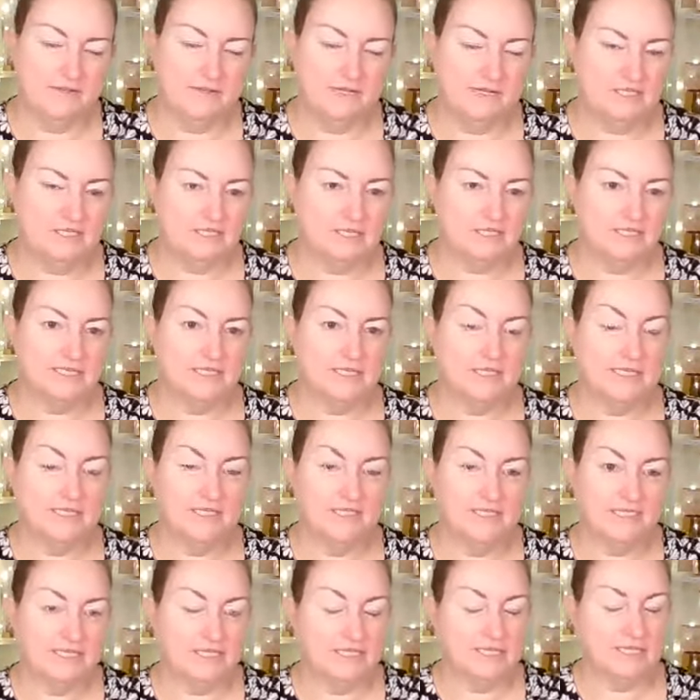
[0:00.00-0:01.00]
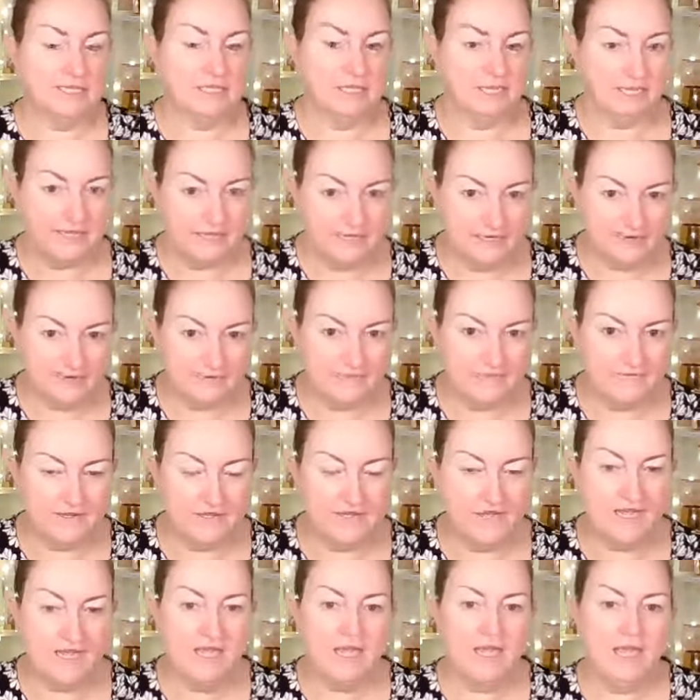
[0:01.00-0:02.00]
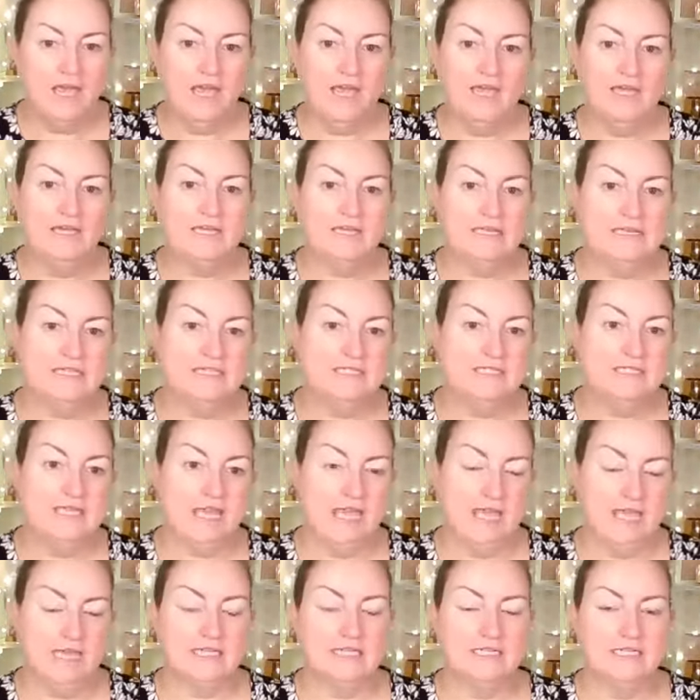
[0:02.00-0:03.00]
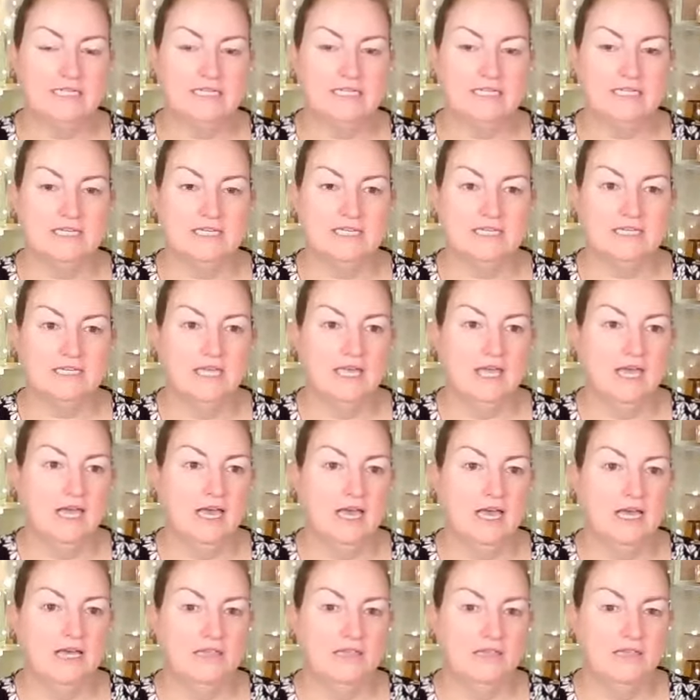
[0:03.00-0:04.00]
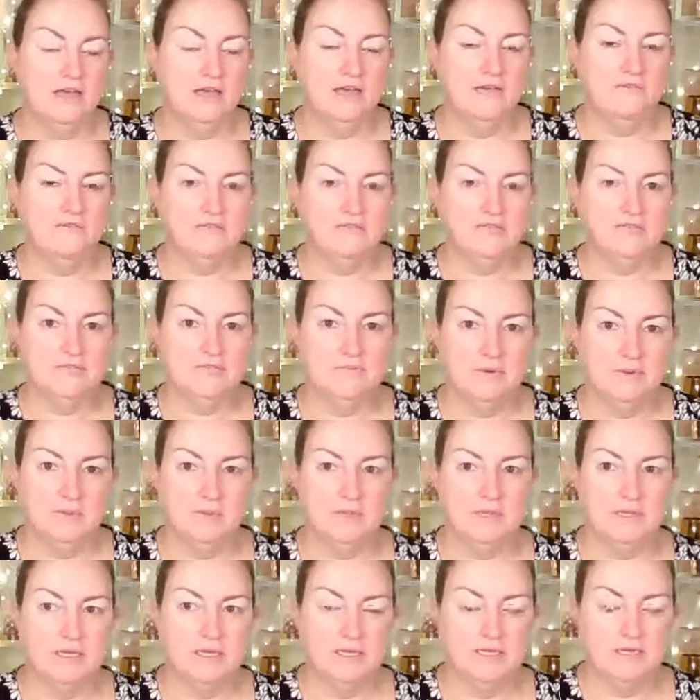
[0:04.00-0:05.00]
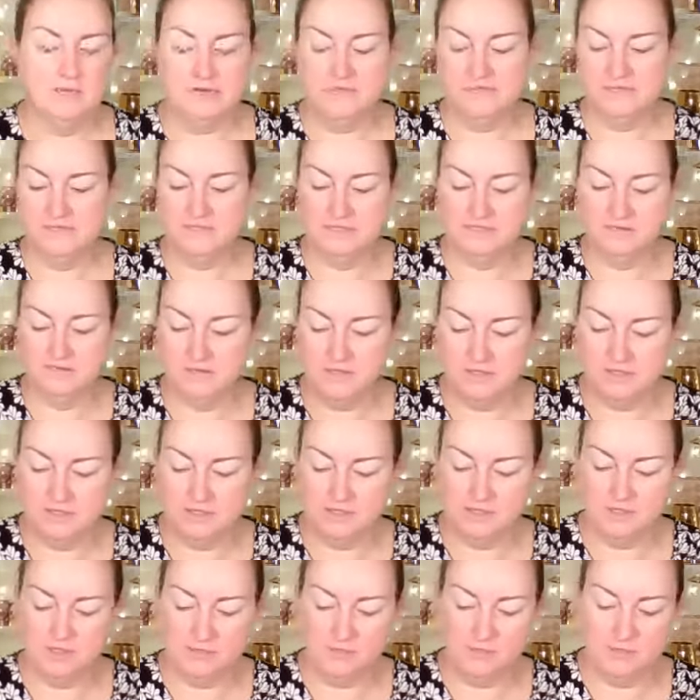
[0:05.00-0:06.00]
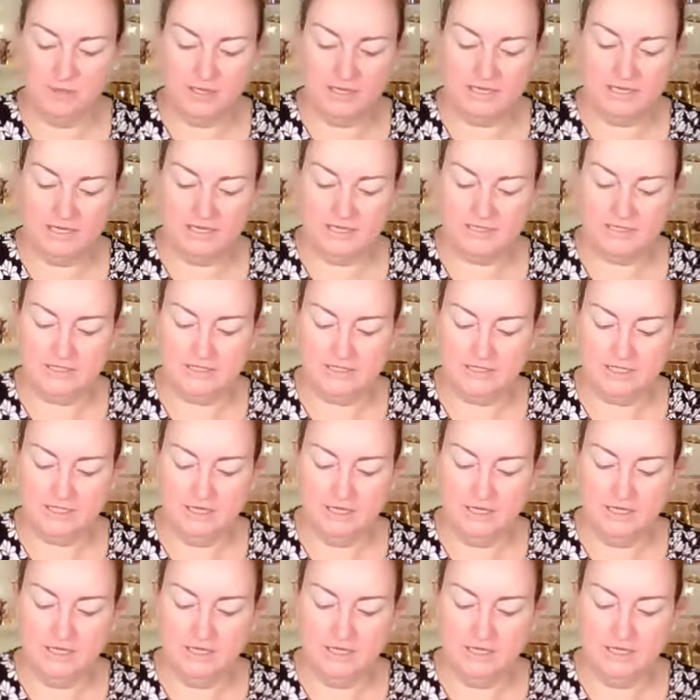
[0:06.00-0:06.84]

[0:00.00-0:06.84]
As you can see, it's actually a clown outfit, and it is actually a life-size replica of serial killer John Wayne Gacy.